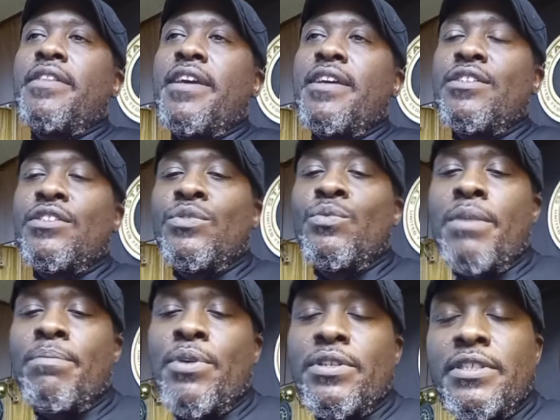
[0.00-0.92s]
there's
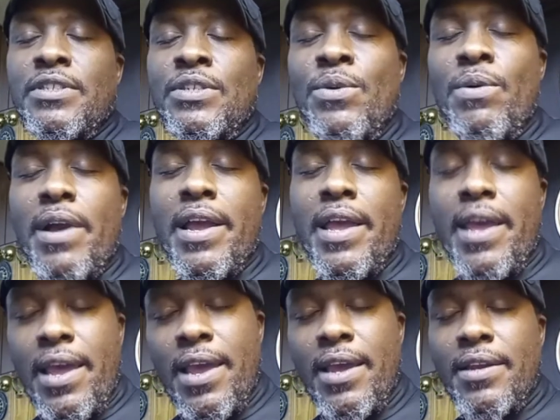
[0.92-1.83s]
one person who I
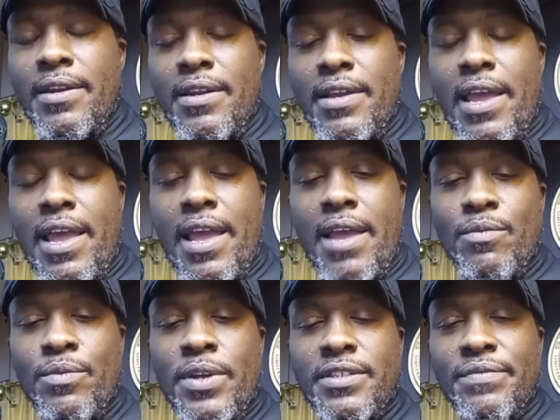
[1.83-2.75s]
had
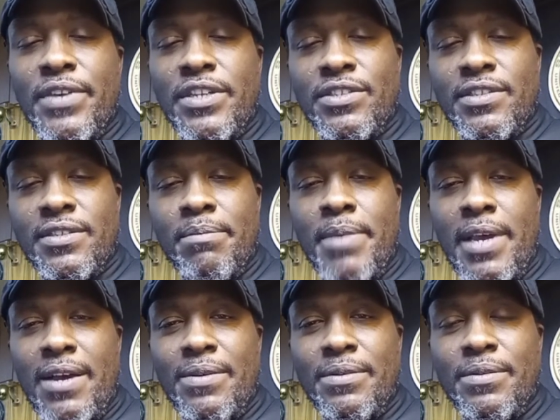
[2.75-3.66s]
reservations
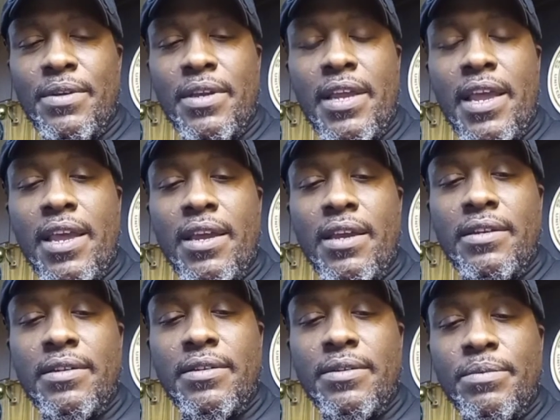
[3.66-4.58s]
about,
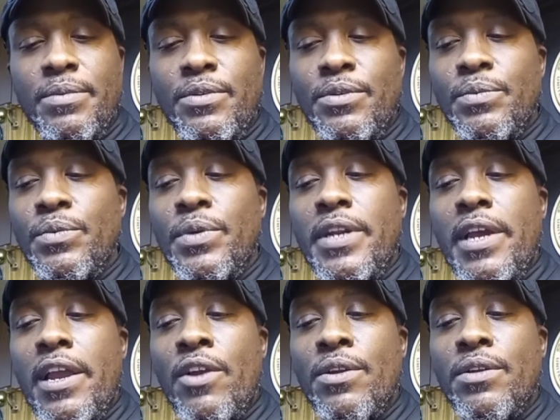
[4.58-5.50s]
and
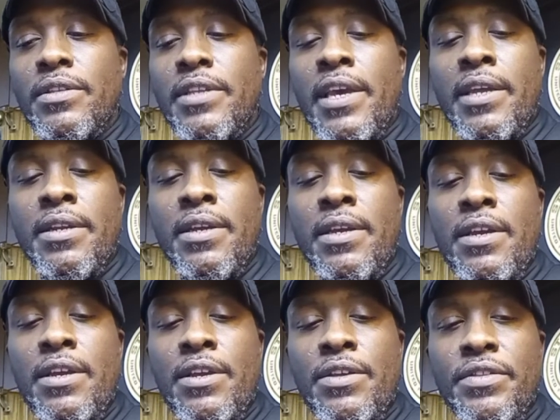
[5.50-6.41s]
when I heard that
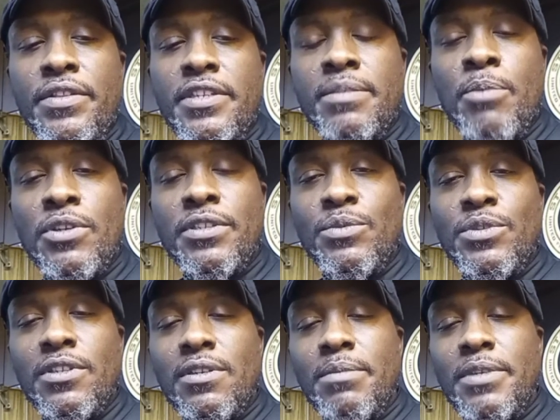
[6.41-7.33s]
this person
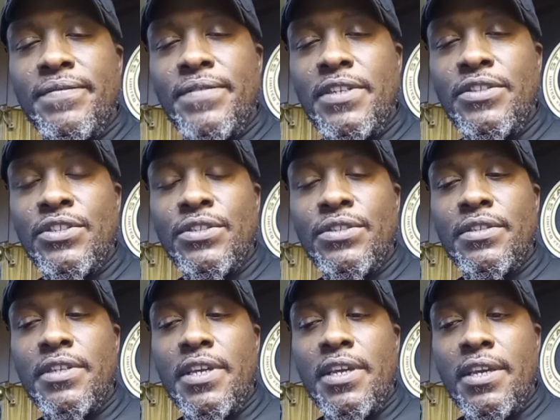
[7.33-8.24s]
was going to be
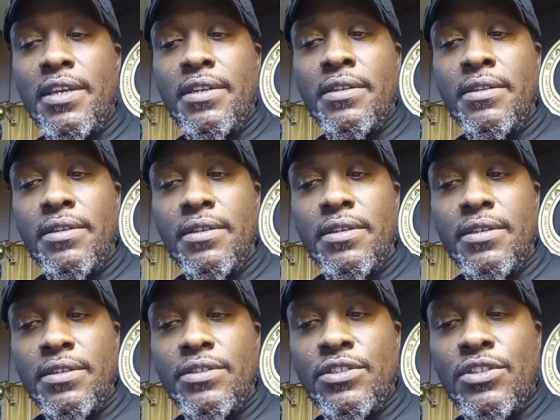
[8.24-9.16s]
featured in
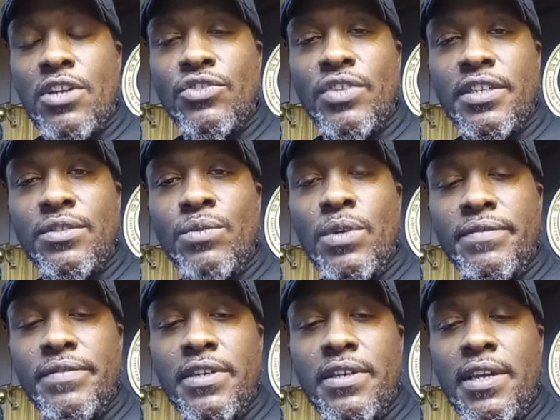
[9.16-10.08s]
Star Trek as
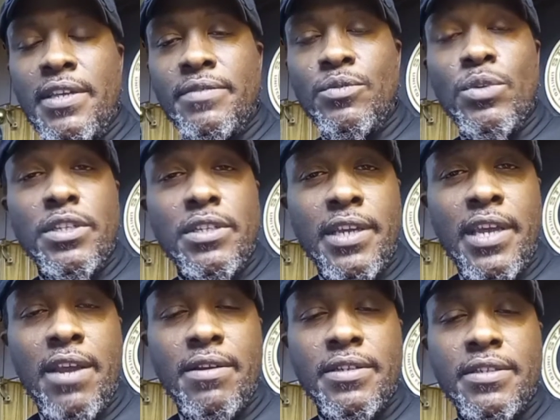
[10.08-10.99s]
one of the
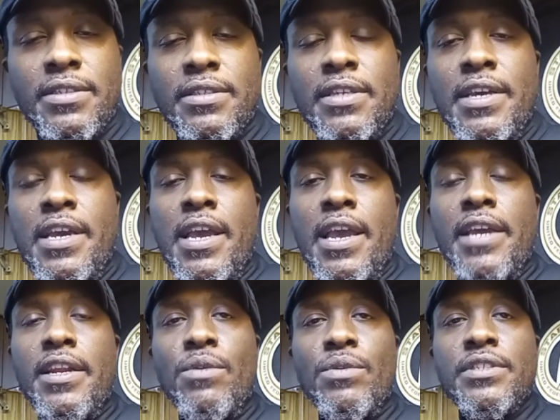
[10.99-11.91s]
characters,
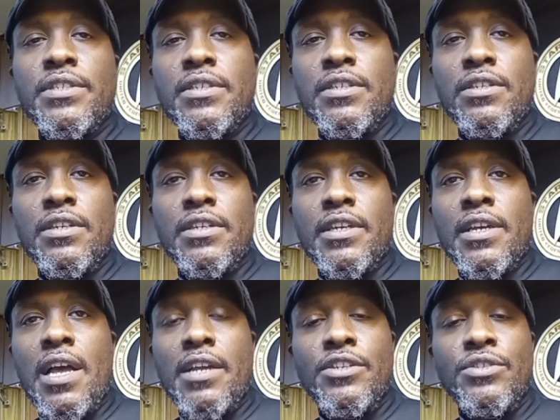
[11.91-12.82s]
and that was
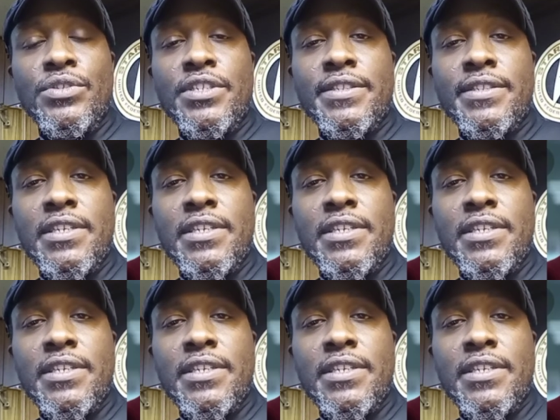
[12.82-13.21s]
Khan Noonien